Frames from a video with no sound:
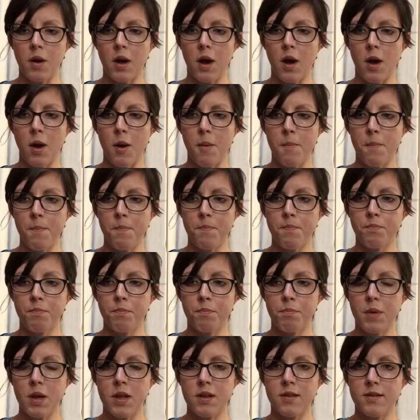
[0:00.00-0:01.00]

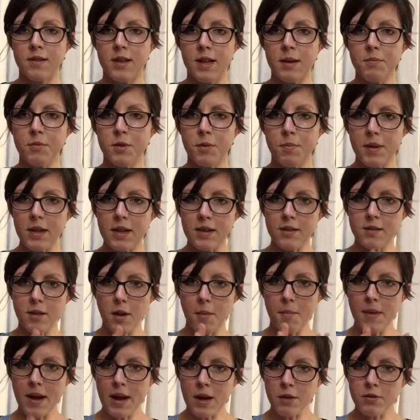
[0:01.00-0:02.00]
but seemed to be
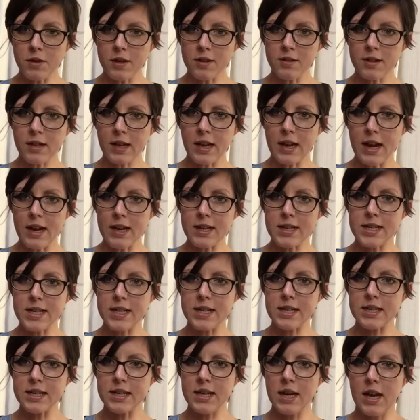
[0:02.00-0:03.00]
somehow
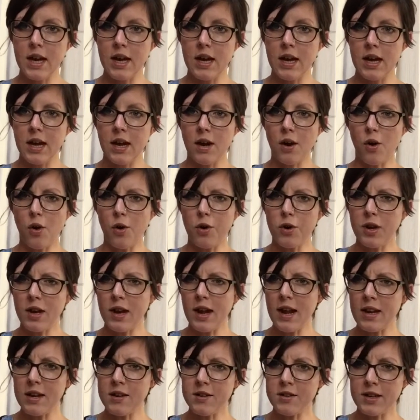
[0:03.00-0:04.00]
disconnected on an
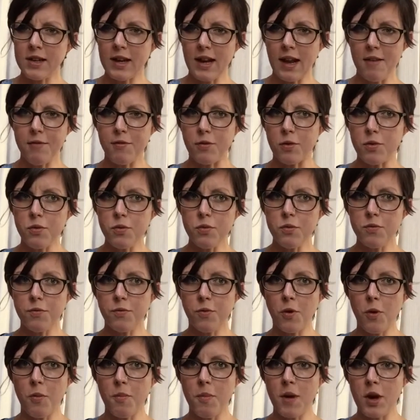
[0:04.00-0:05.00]
energy level
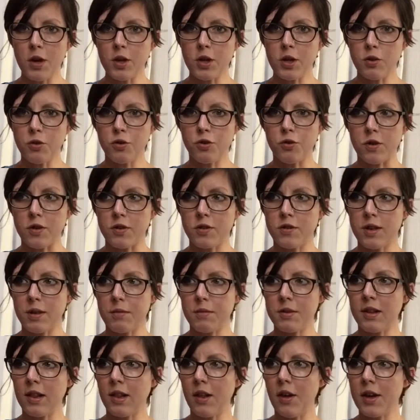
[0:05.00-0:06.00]
from her uterus. It
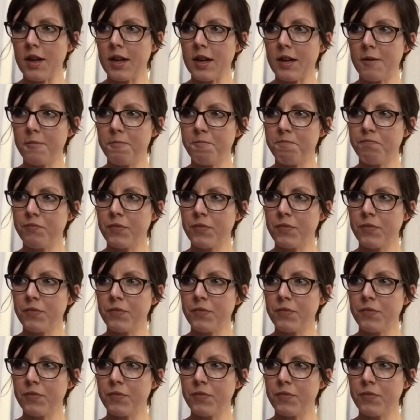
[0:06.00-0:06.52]
was like